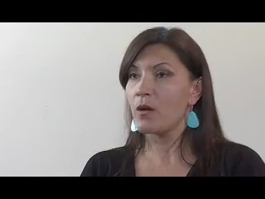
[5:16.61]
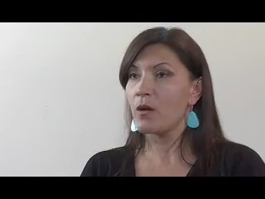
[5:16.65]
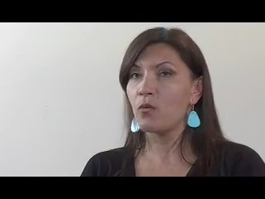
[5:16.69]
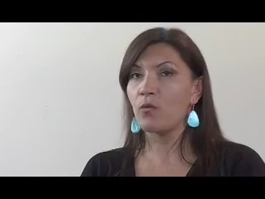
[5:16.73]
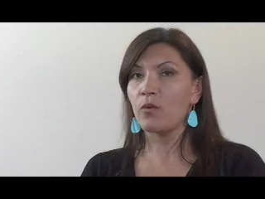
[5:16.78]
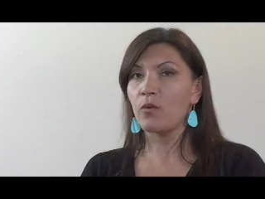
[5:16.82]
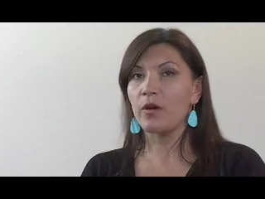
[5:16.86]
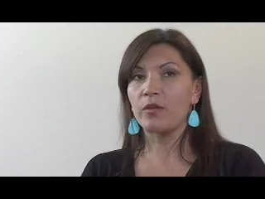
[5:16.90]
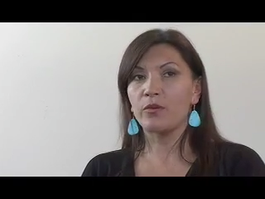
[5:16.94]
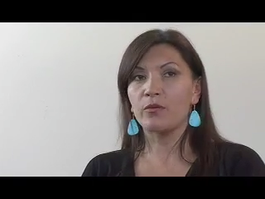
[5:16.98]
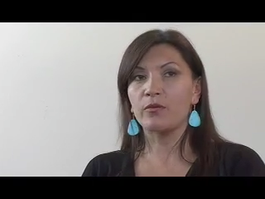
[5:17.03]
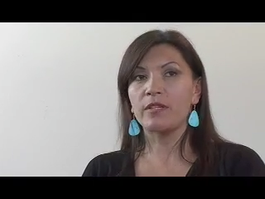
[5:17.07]

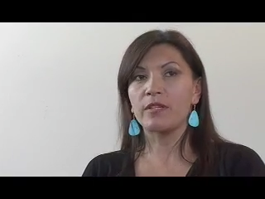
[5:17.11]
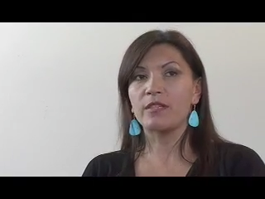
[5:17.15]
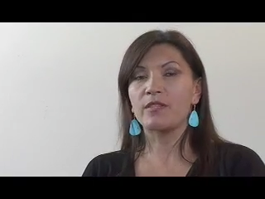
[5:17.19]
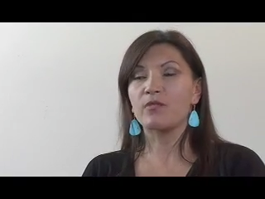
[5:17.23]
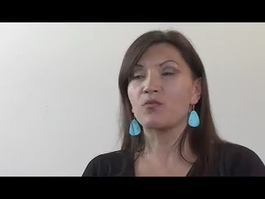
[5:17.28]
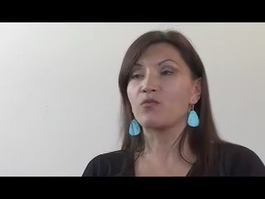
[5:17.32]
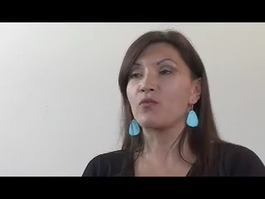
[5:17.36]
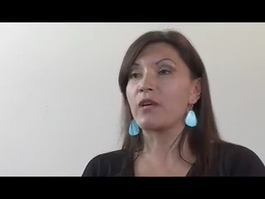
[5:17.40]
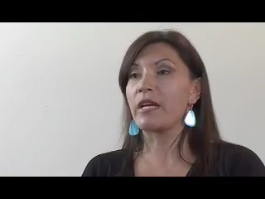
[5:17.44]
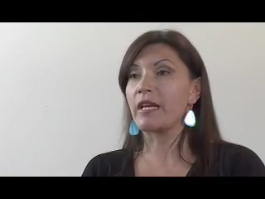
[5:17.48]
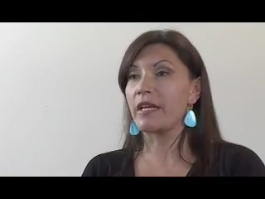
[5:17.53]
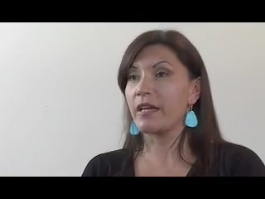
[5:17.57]
whether
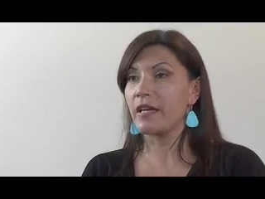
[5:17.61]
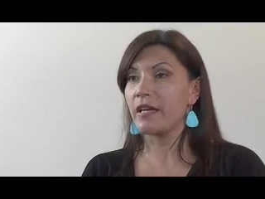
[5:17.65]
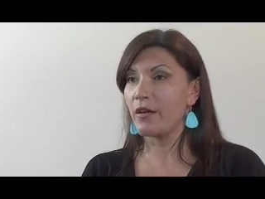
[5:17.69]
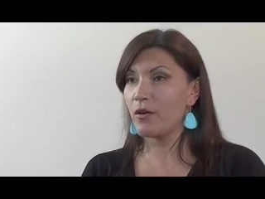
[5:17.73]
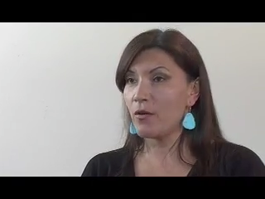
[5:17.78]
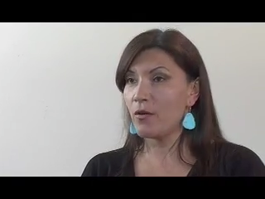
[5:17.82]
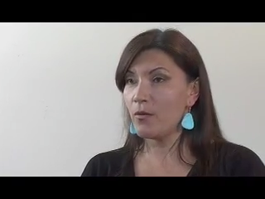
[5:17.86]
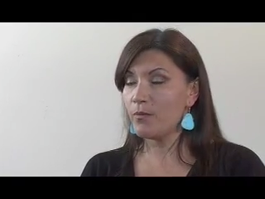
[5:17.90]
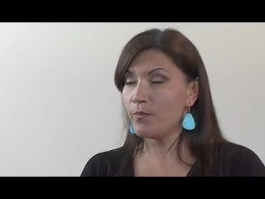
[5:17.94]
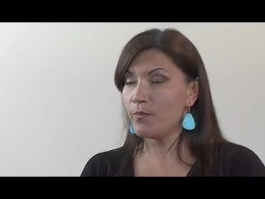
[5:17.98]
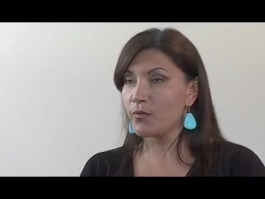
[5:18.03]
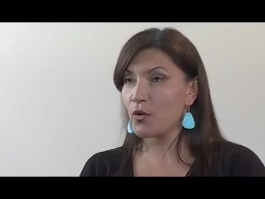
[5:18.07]
it's
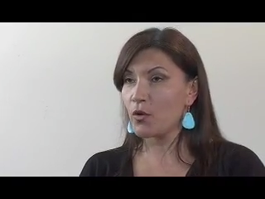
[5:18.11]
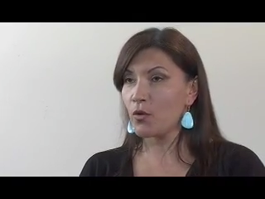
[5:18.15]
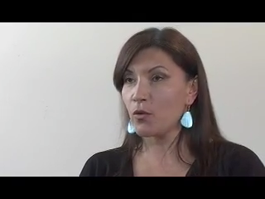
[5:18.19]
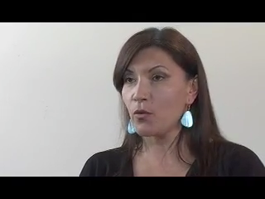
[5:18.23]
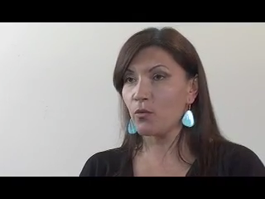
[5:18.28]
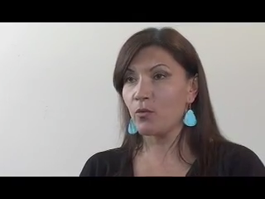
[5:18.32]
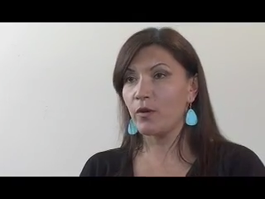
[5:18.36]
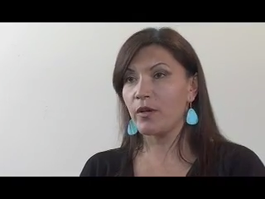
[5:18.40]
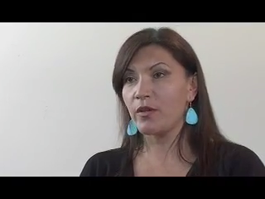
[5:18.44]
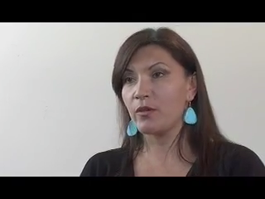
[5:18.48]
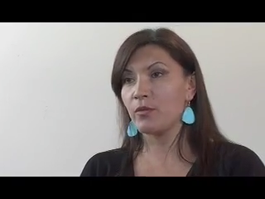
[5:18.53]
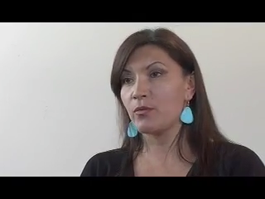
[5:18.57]
radio,
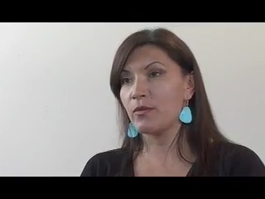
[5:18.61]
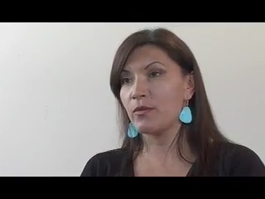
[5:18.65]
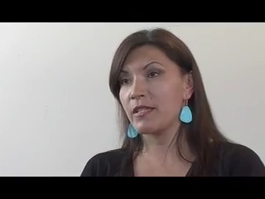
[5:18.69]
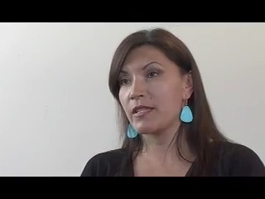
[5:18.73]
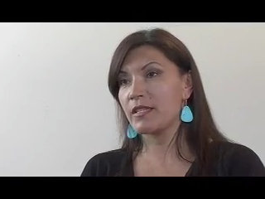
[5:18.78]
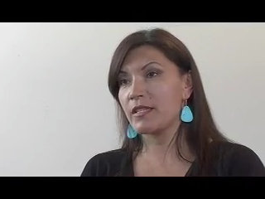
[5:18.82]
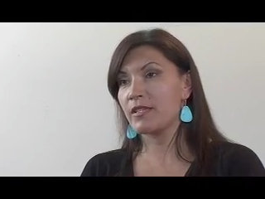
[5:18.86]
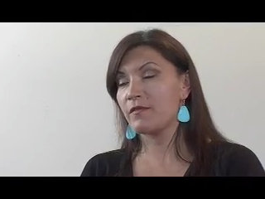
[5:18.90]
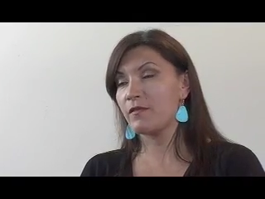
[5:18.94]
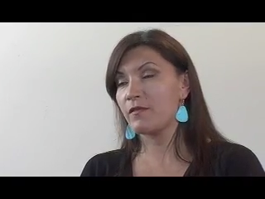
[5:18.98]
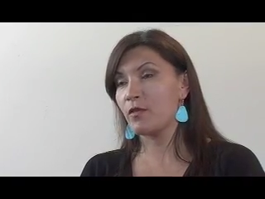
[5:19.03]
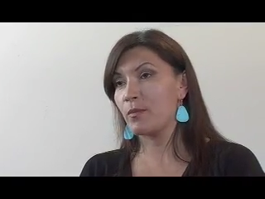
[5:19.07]
or whether
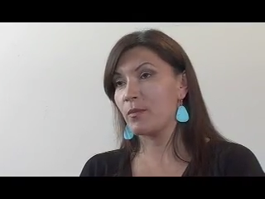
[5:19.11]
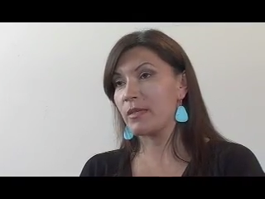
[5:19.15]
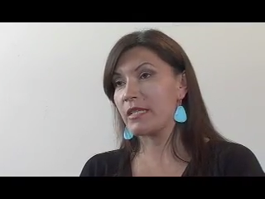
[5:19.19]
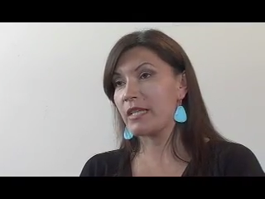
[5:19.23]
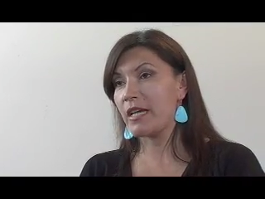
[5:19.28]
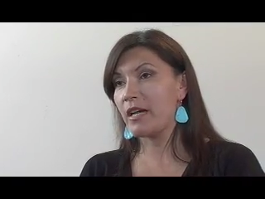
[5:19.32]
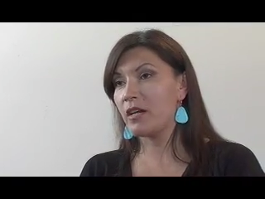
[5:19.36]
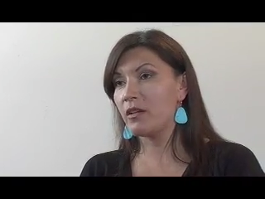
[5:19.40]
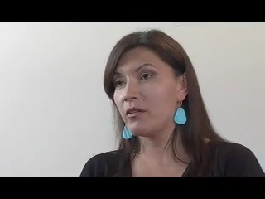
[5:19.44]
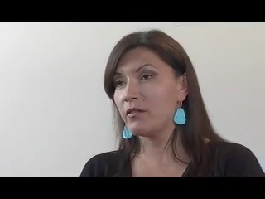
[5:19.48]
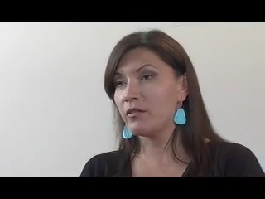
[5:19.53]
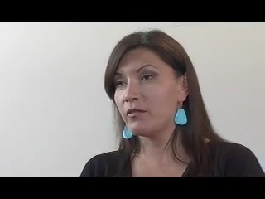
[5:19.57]
it's film and
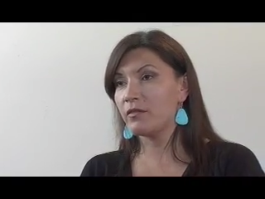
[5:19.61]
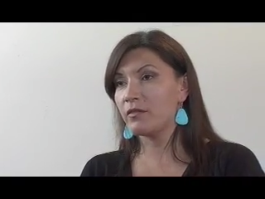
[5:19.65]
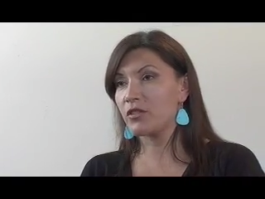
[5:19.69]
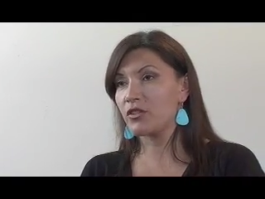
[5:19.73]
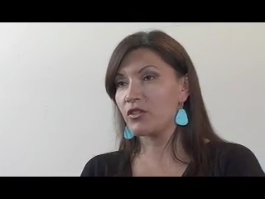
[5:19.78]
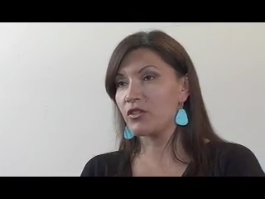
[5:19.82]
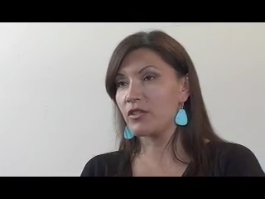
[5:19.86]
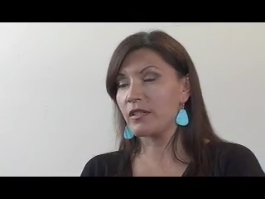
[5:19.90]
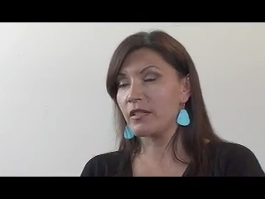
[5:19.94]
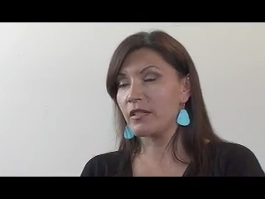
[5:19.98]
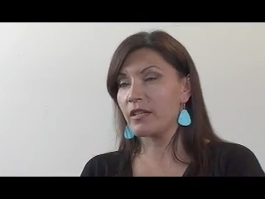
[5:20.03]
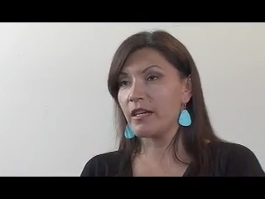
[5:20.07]

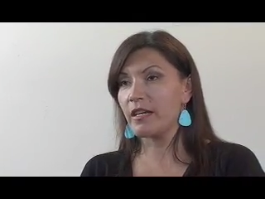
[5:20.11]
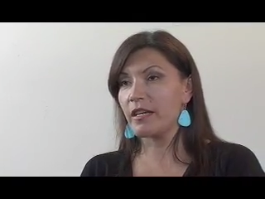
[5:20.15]
television.